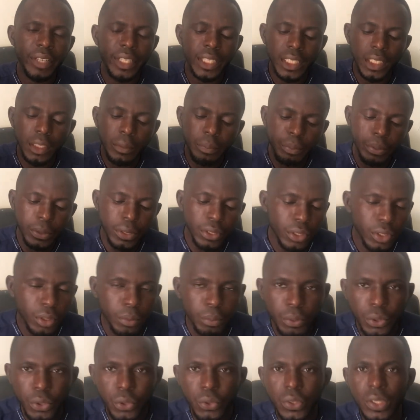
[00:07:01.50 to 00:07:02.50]

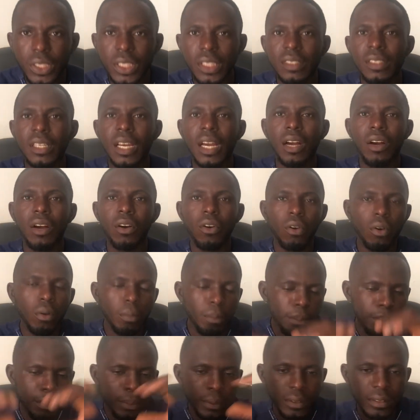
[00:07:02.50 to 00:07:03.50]
EPW. These are all
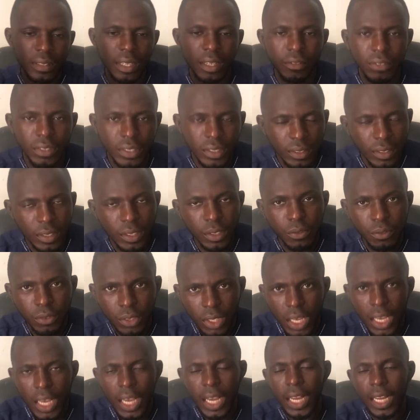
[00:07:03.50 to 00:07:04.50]
preservative.
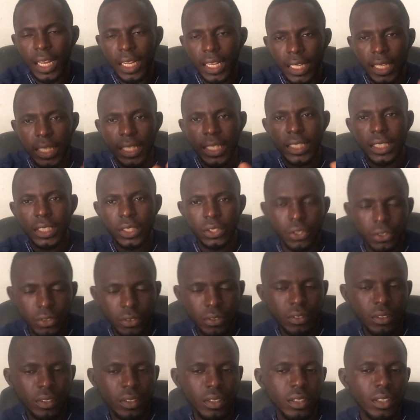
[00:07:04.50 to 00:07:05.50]

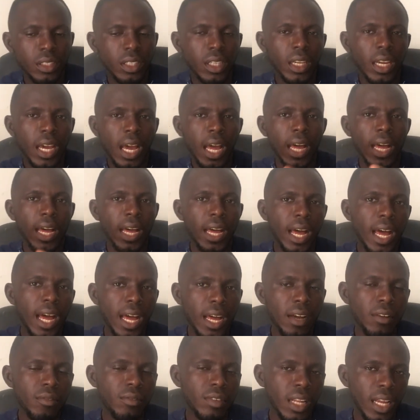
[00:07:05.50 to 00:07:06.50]
Just
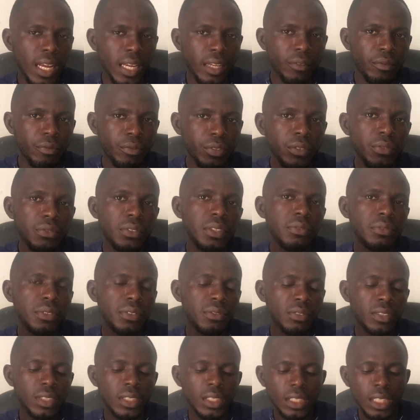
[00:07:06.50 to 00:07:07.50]
have like
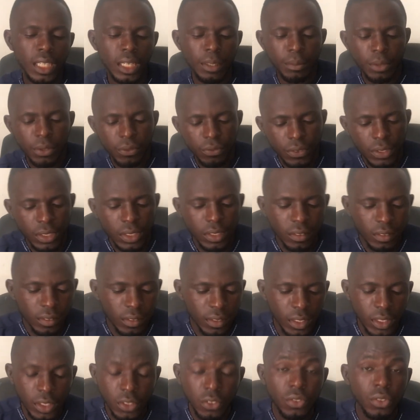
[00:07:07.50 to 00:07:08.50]
50 gram of this
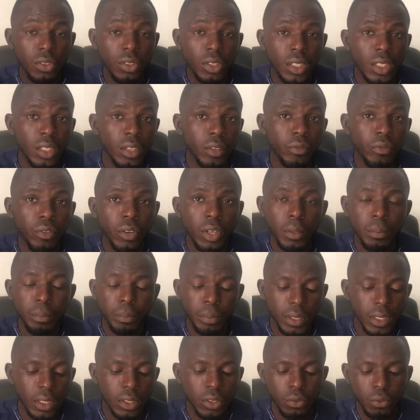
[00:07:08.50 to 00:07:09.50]
is okay for a
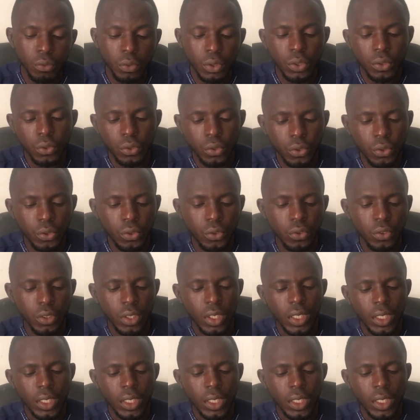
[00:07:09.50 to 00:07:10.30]
paint you want to use.